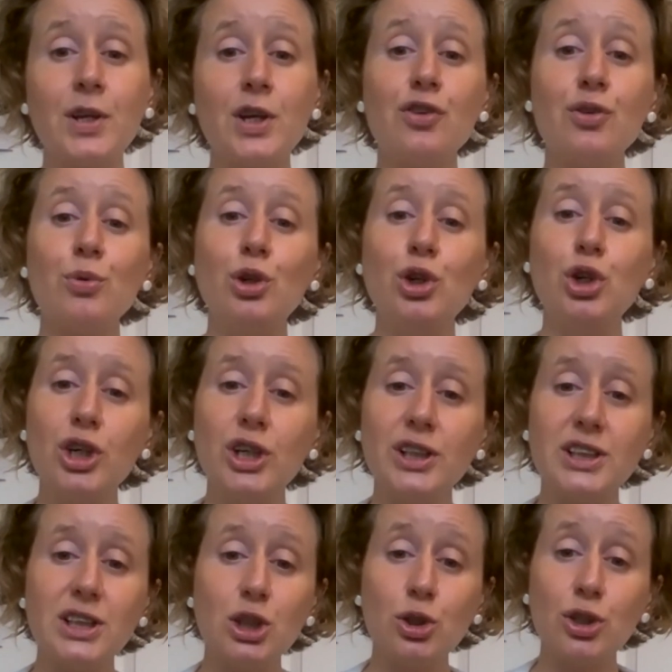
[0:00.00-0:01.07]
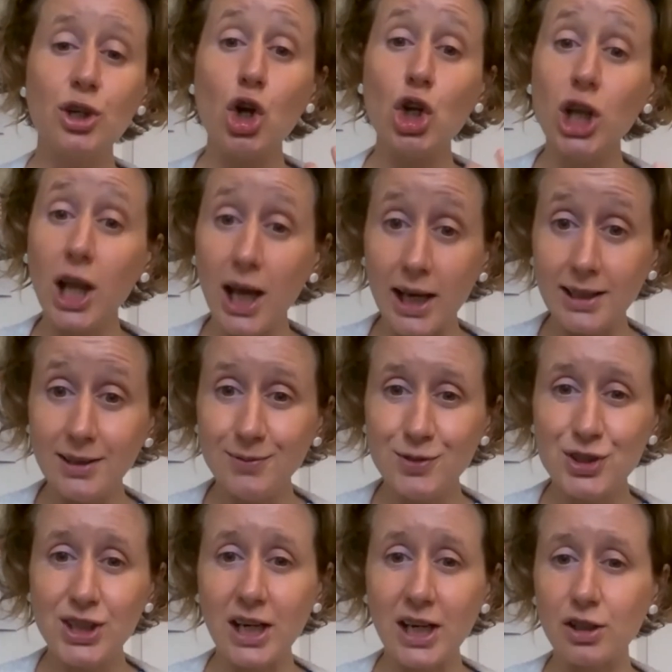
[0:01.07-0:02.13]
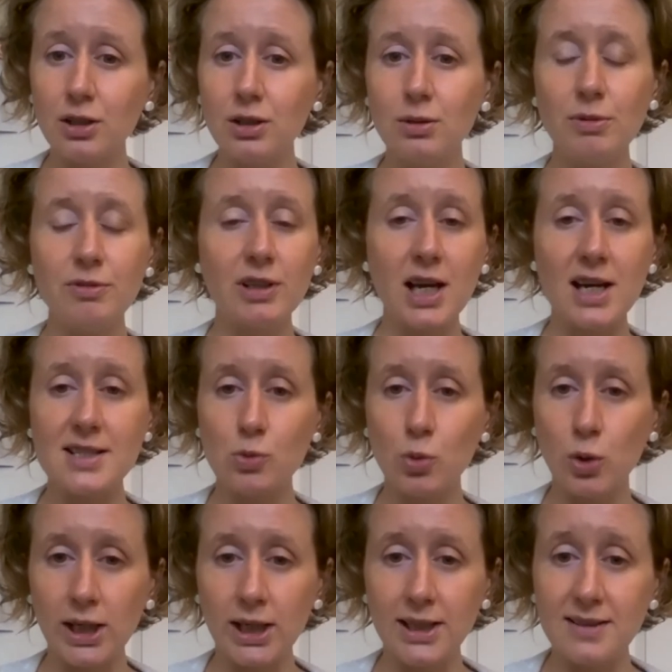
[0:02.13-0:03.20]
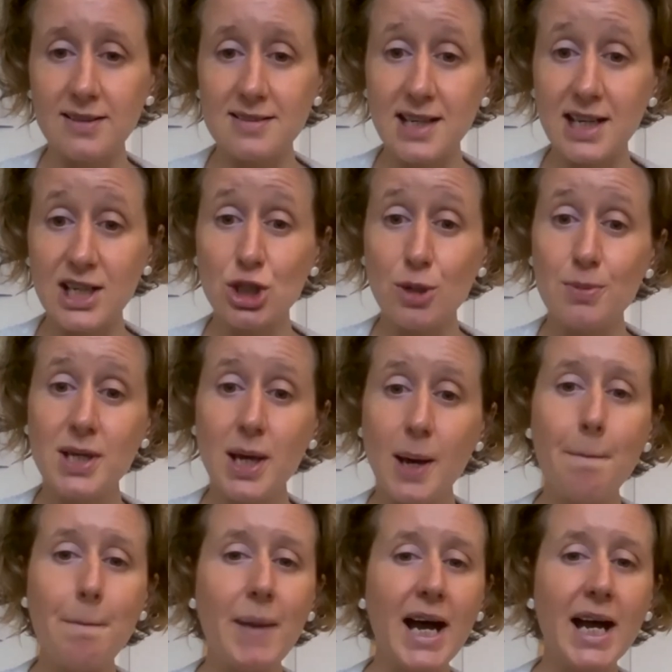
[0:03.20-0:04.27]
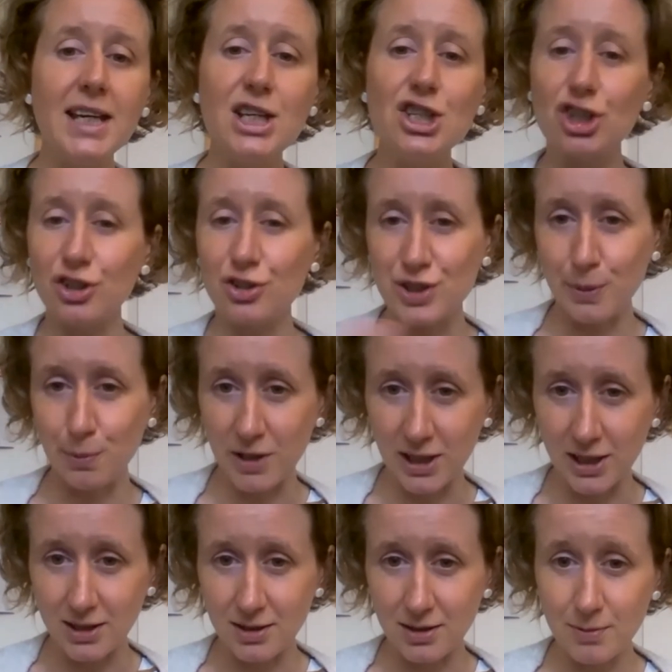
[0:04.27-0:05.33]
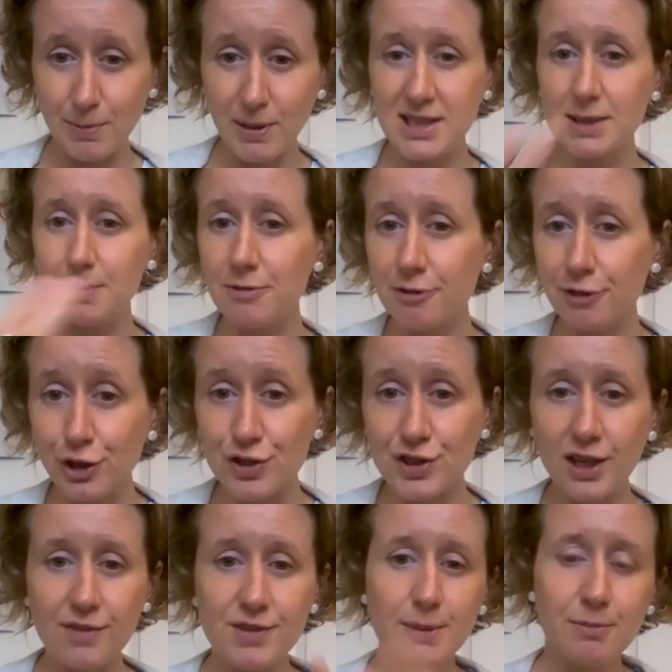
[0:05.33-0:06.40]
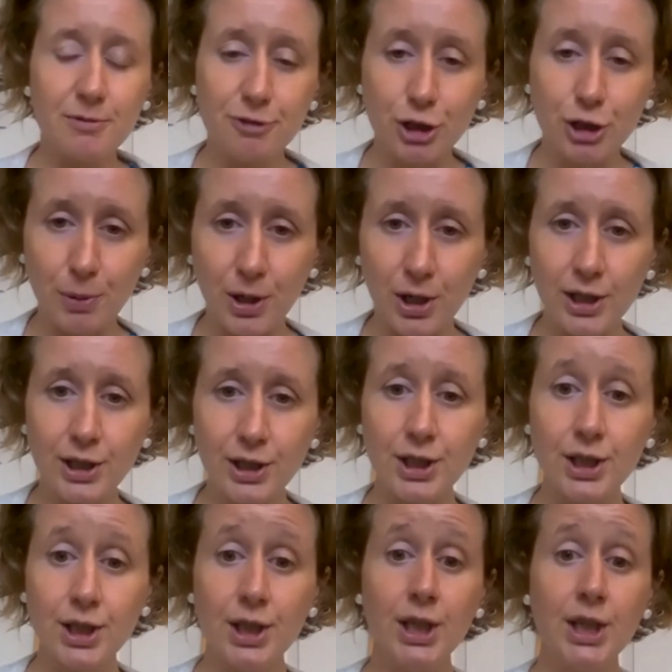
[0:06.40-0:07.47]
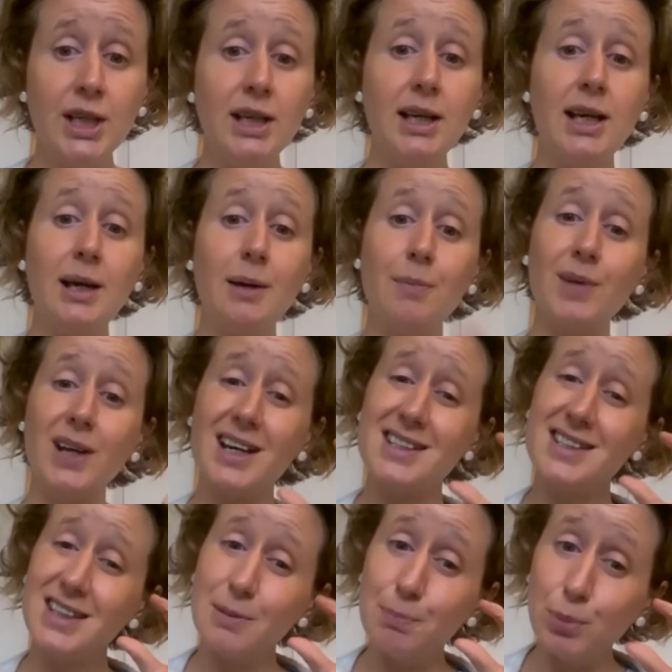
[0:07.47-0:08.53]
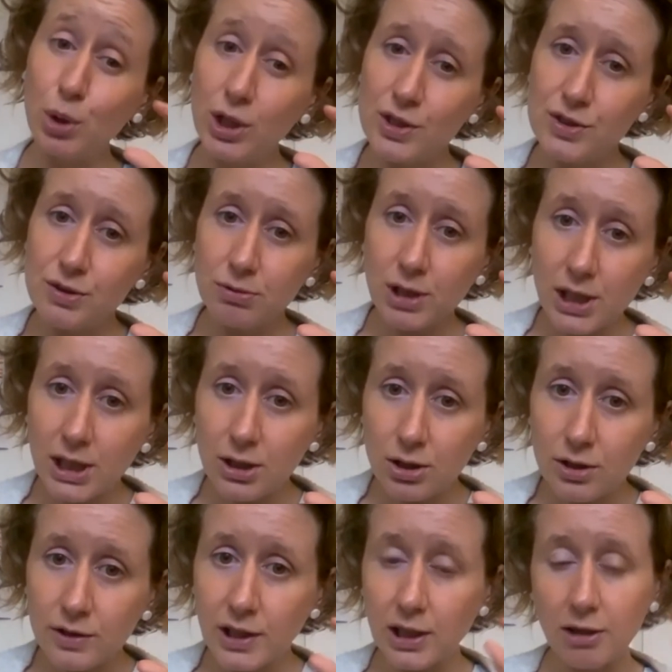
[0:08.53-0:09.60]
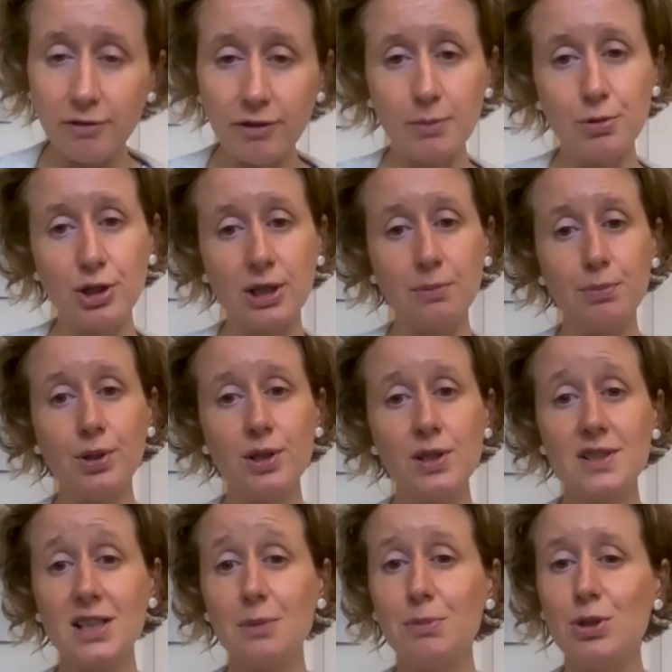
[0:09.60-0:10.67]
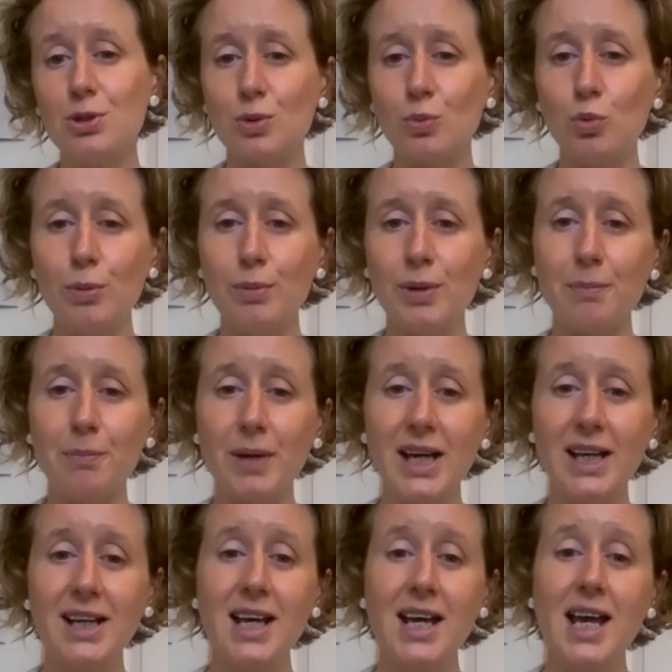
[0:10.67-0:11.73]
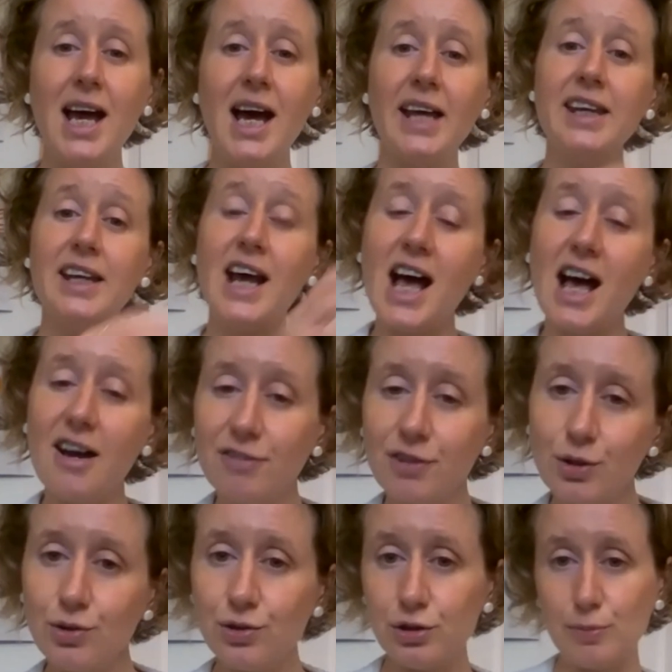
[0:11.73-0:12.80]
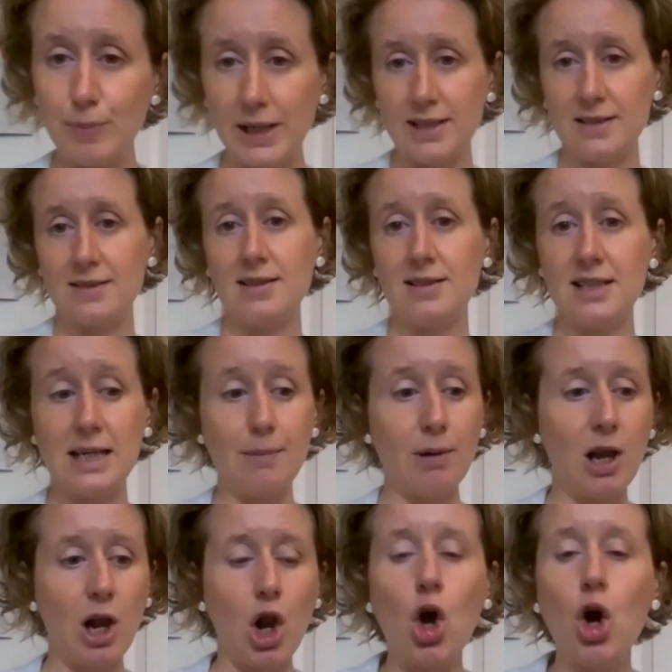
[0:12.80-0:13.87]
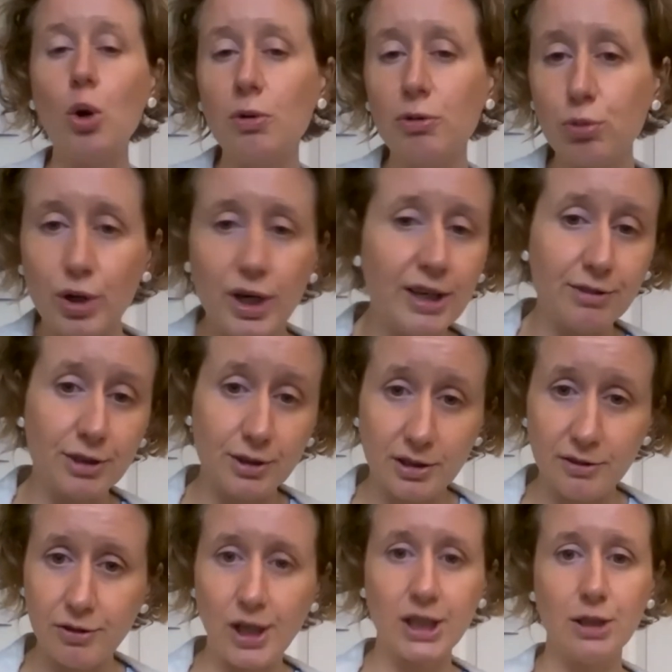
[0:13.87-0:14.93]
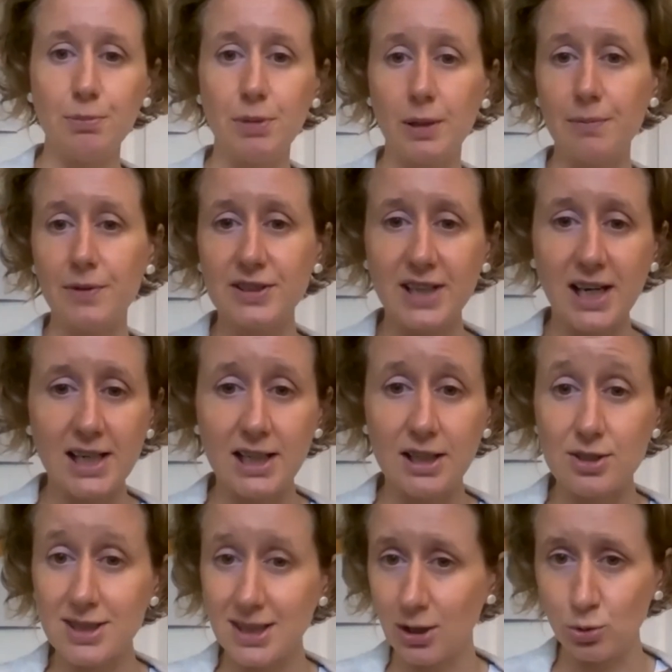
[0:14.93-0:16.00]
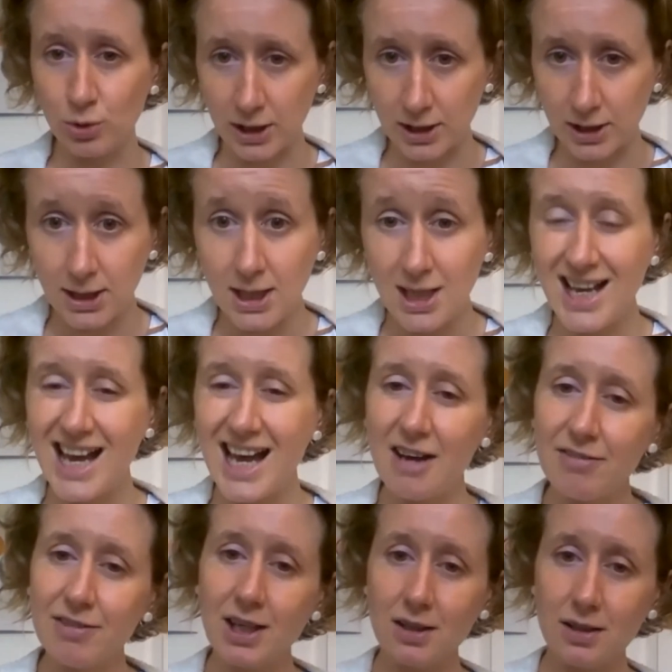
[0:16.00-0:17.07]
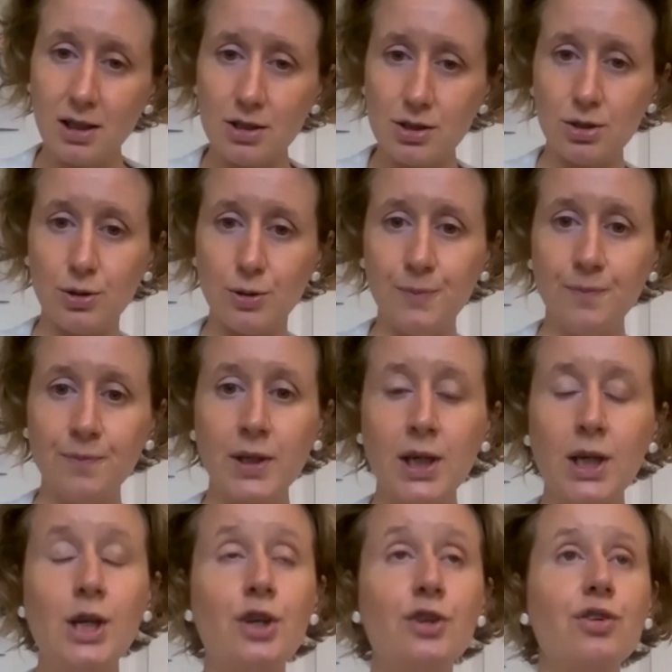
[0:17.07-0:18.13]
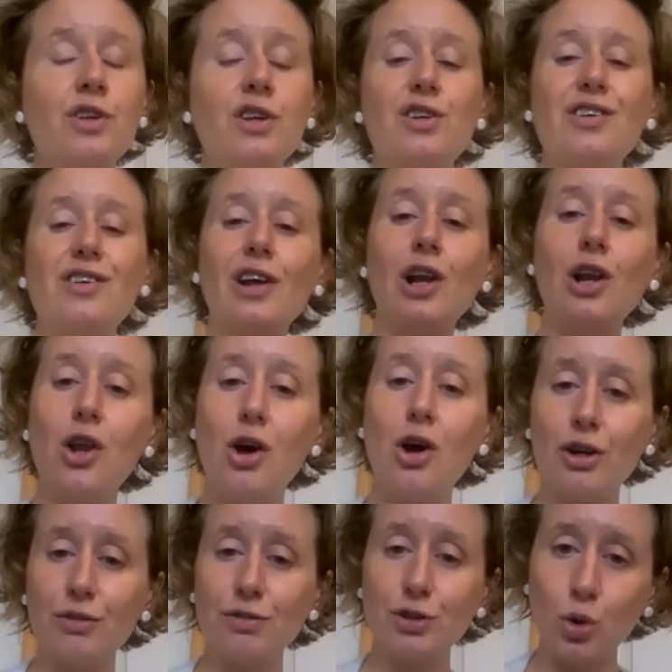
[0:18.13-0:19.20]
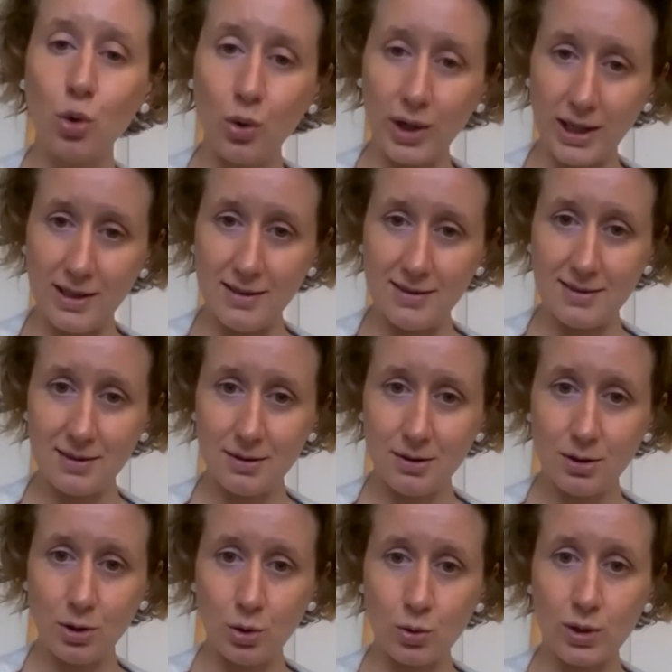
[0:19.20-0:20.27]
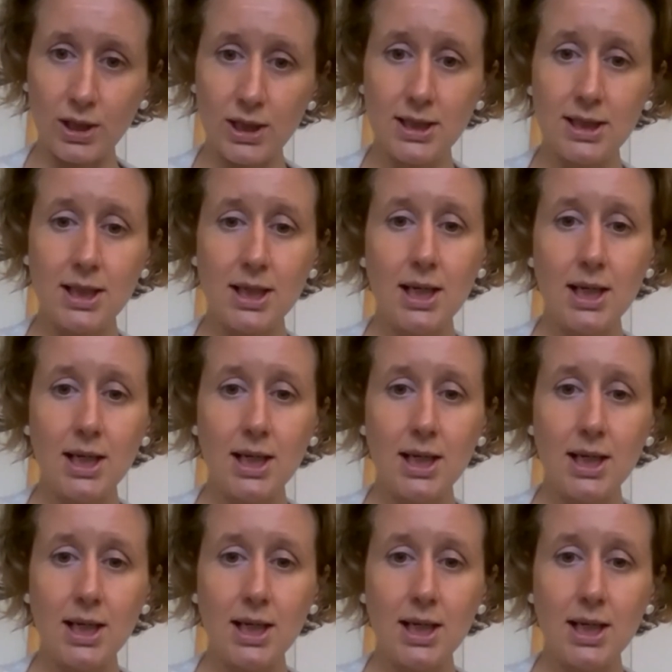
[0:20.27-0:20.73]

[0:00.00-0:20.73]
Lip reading: So look online together with a glass of wine at the sex shops and buy each other something. Buy something for yourself, something for your partner. Like I said, the bullets are really good, the little vibrating bullets. They can be used on women and men. And then have those on your bedside table along with whatever, the vacuum pump, the dilators, the ONAT. Have that there too. So that there's a lot of toys, all right?